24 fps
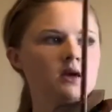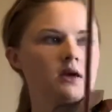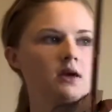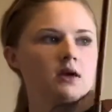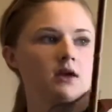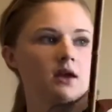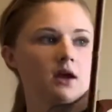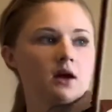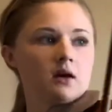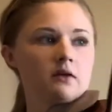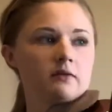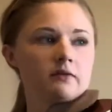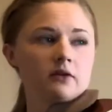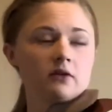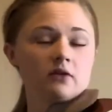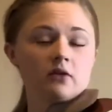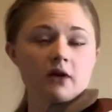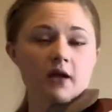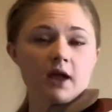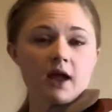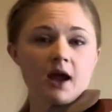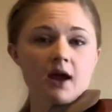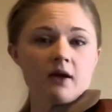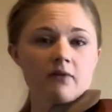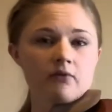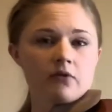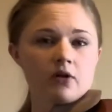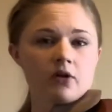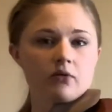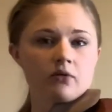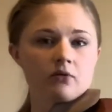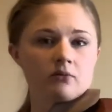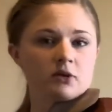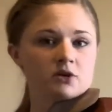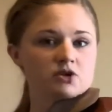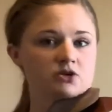Now if you look halfway
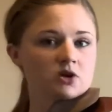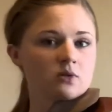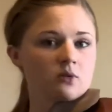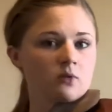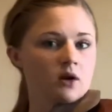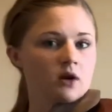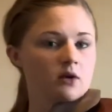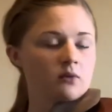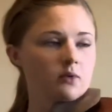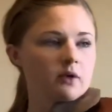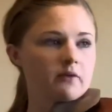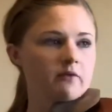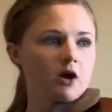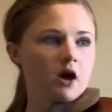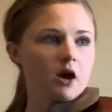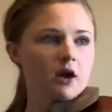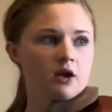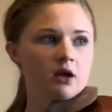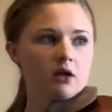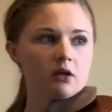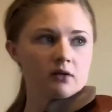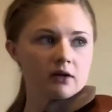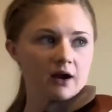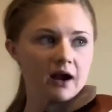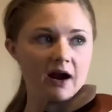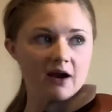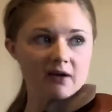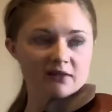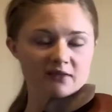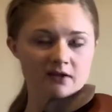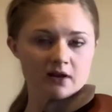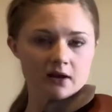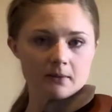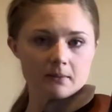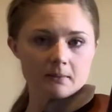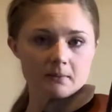through measure one, we've got another
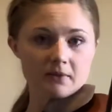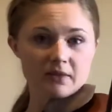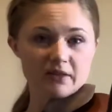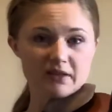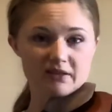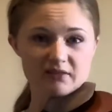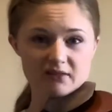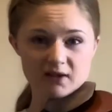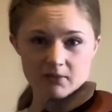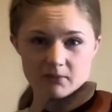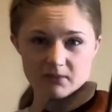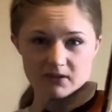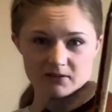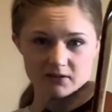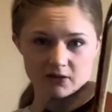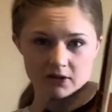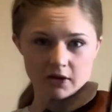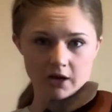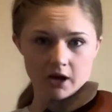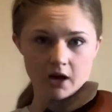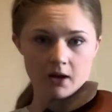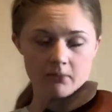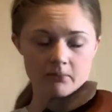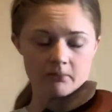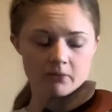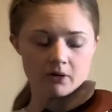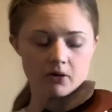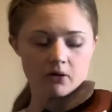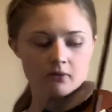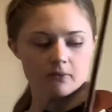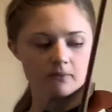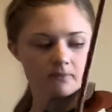accent, this time he's on an up bow.